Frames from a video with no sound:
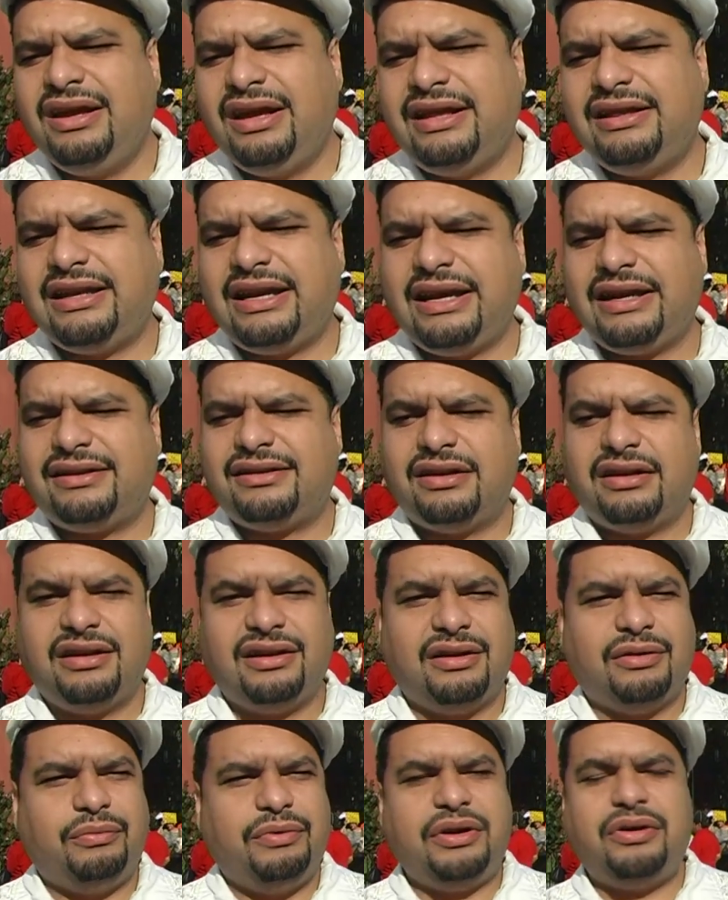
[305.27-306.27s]
And they're like,
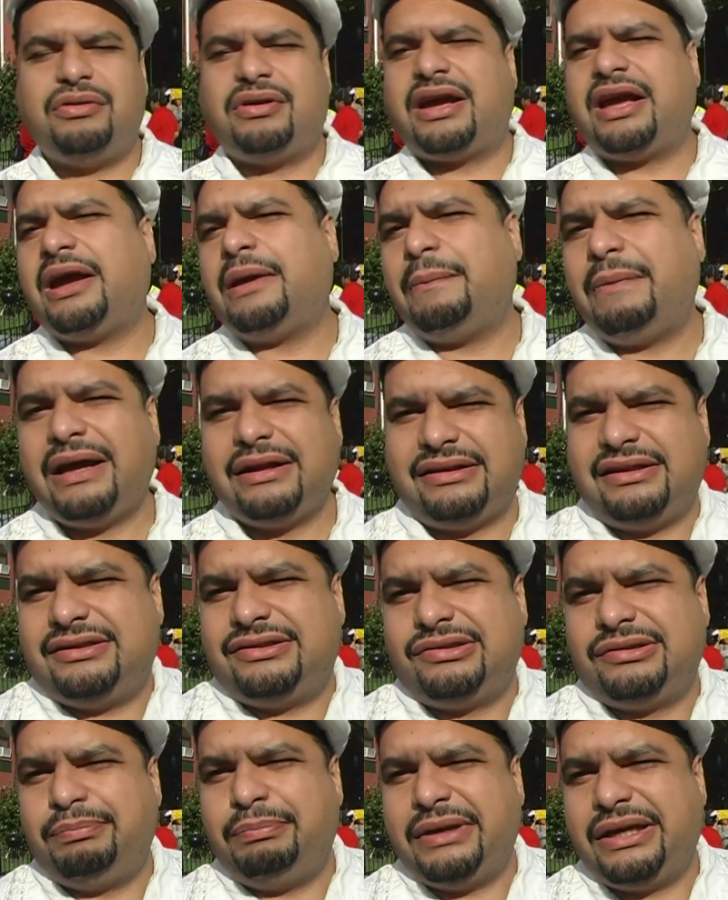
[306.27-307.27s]
we don't care about
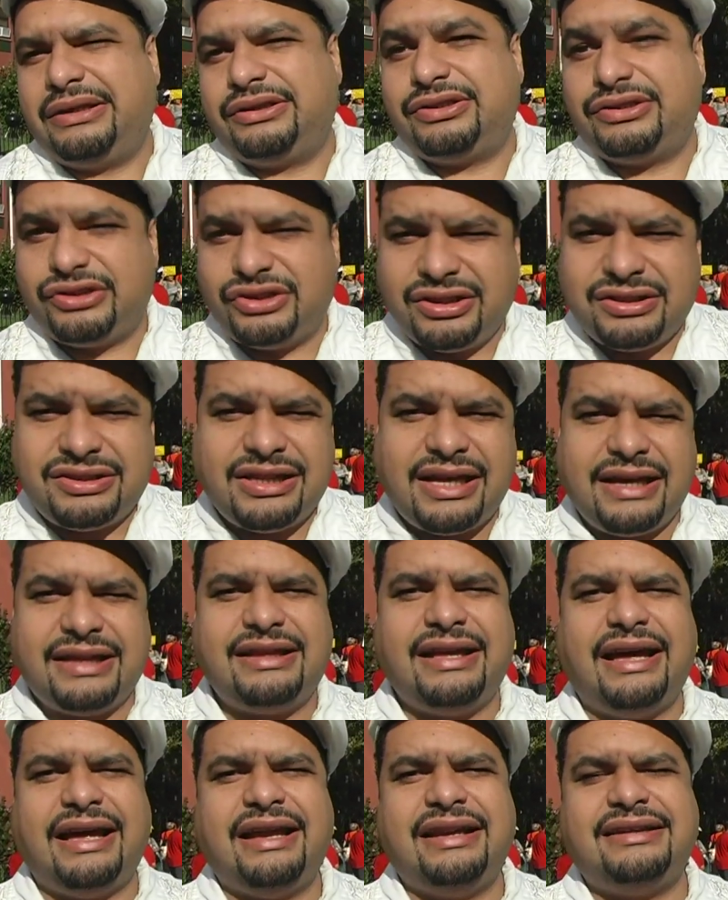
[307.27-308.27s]
this bitch. Just
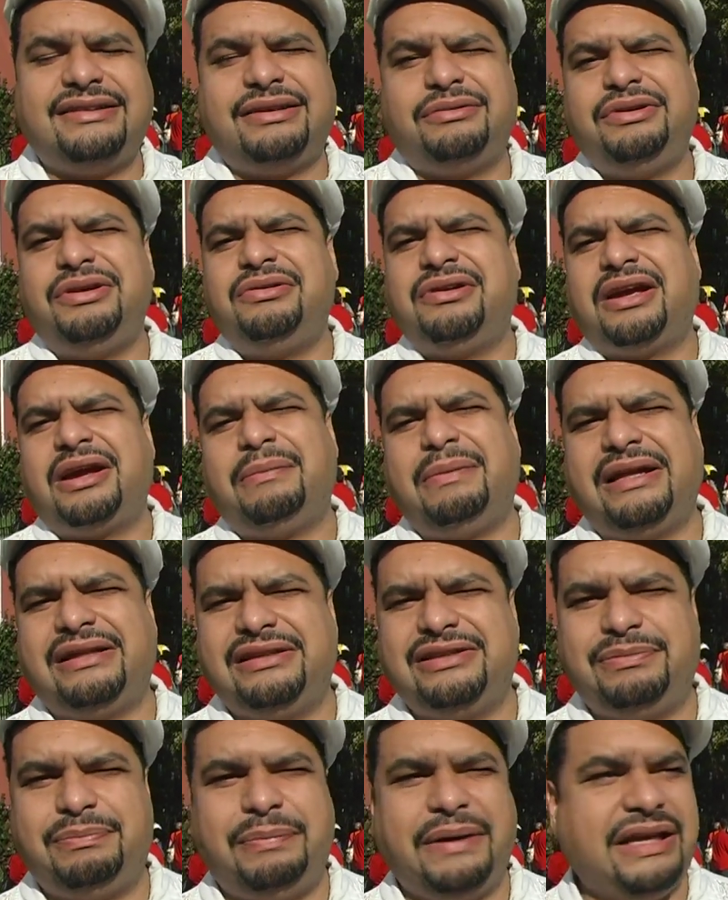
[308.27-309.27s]
like that. They said, we don't care about
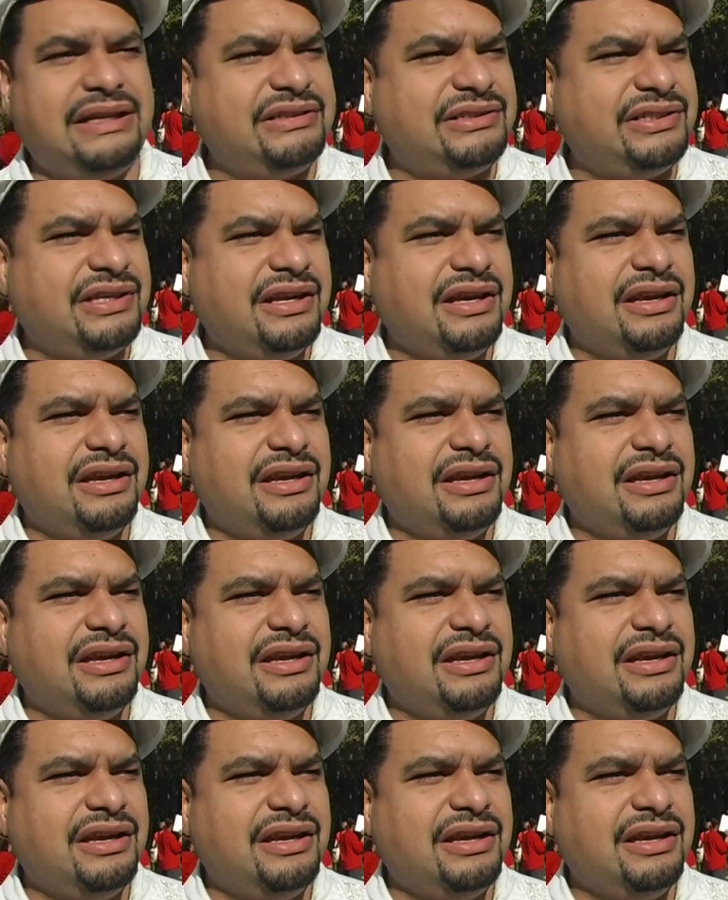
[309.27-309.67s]
this bitch.